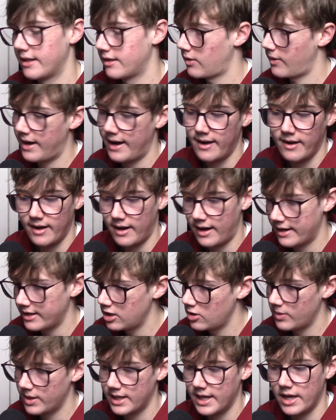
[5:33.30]
And
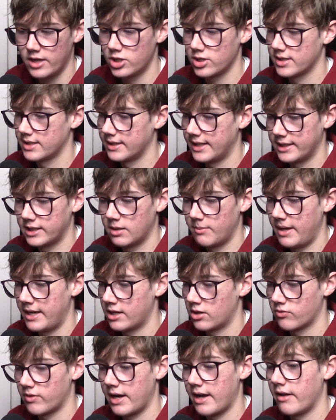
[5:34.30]
IU, again, just let them
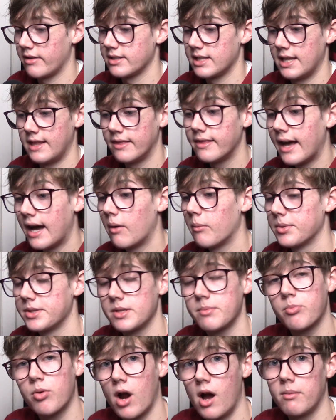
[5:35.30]
hang around, and that
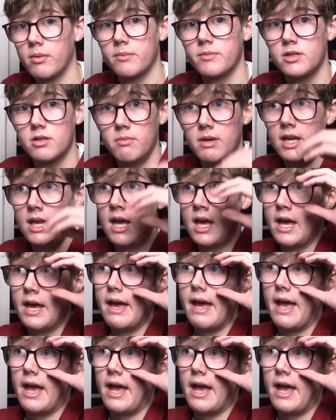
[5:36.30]
was a problem to me,